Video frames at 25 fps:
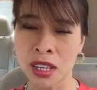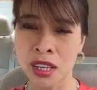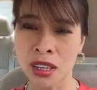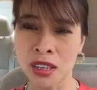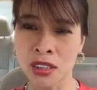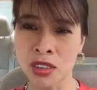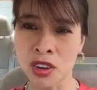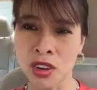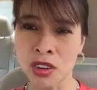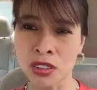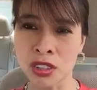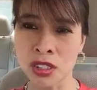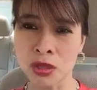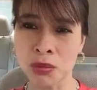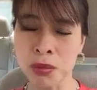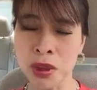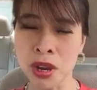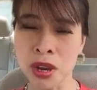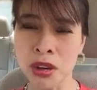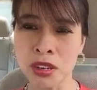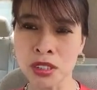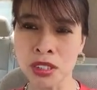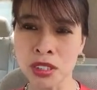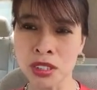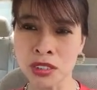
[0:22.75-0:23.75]
in your
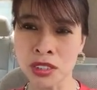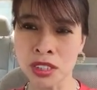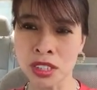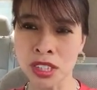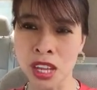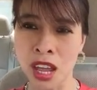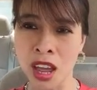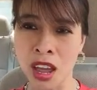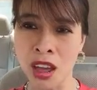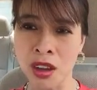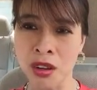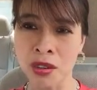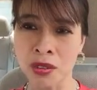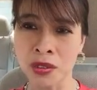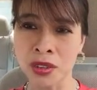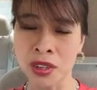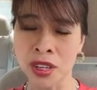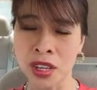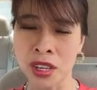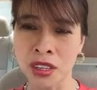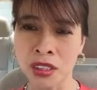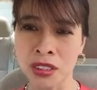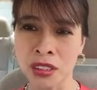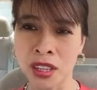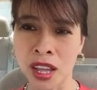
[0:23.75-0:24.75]
spiritual self,
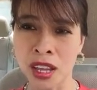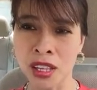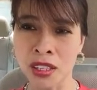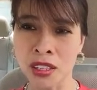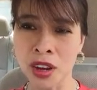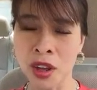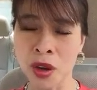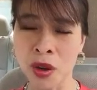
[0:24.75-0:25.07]
that